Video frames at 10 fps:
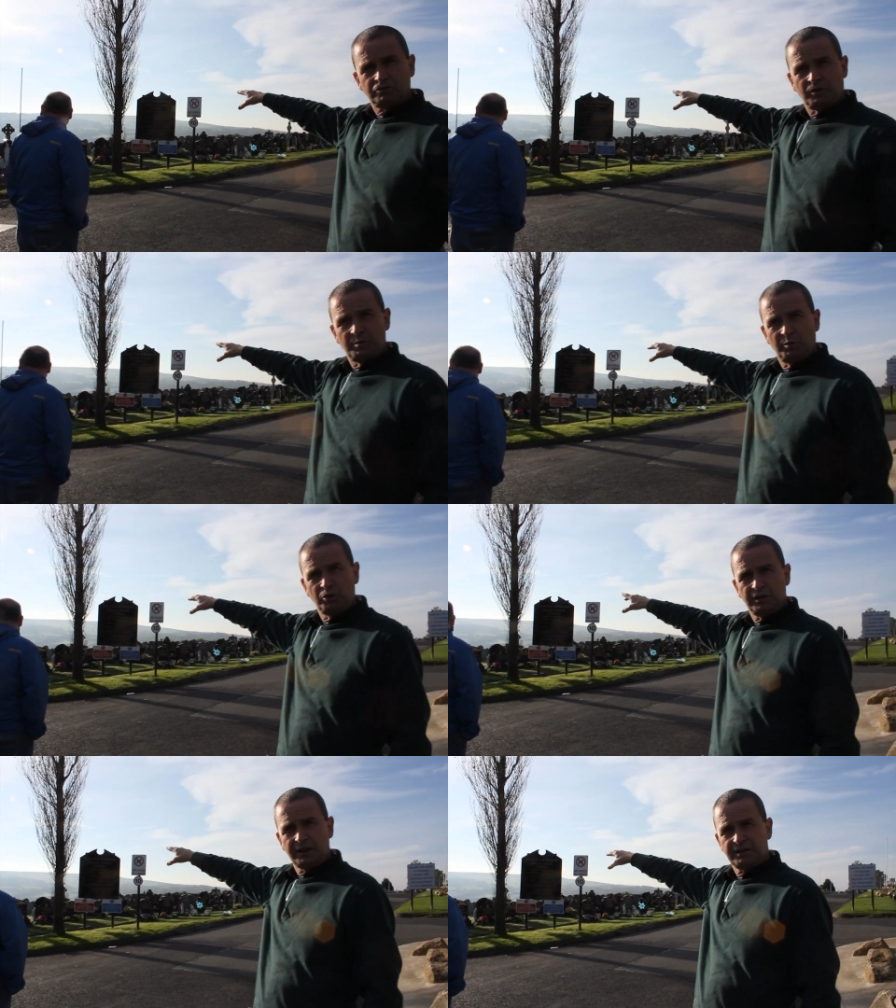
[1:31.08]
from
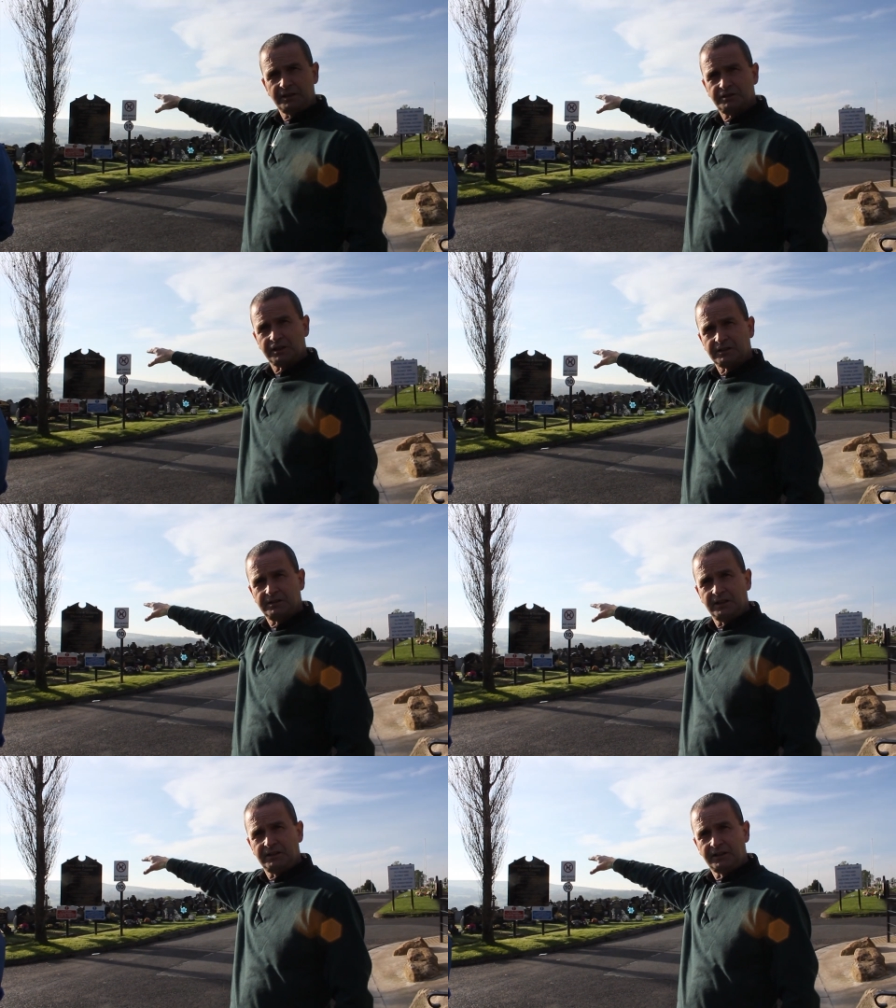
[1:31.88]
about
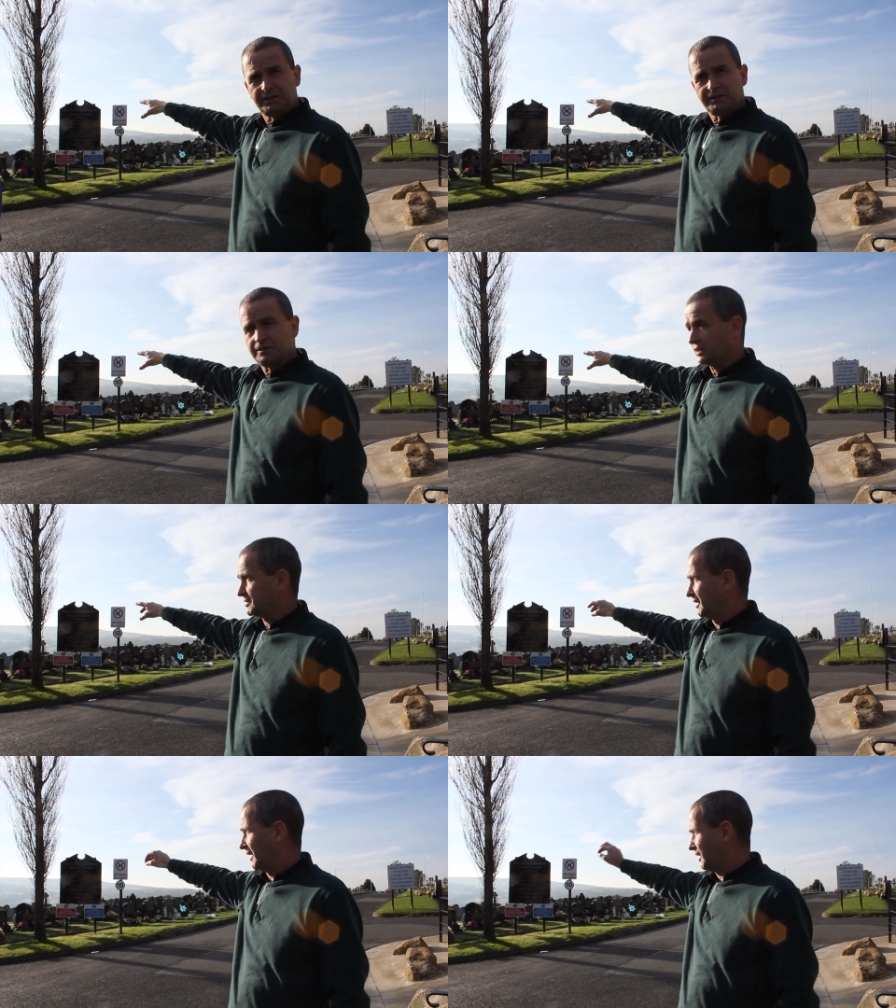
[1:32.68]
1968,
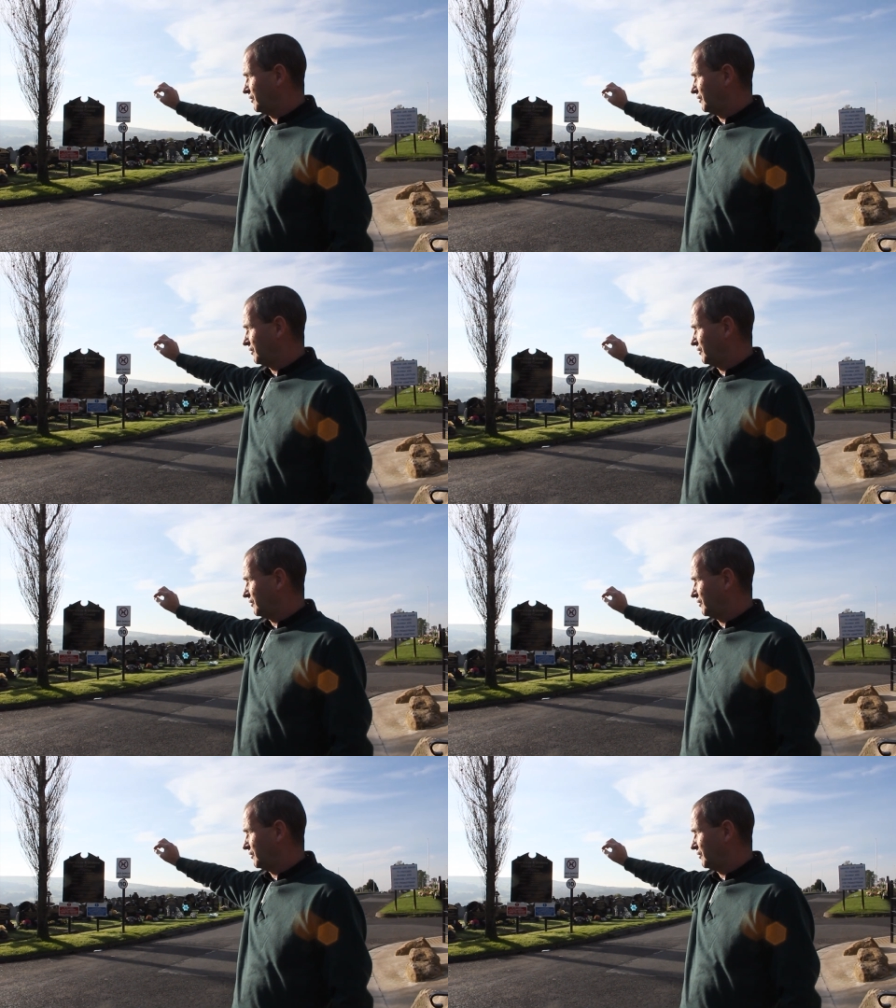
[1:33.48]
1969,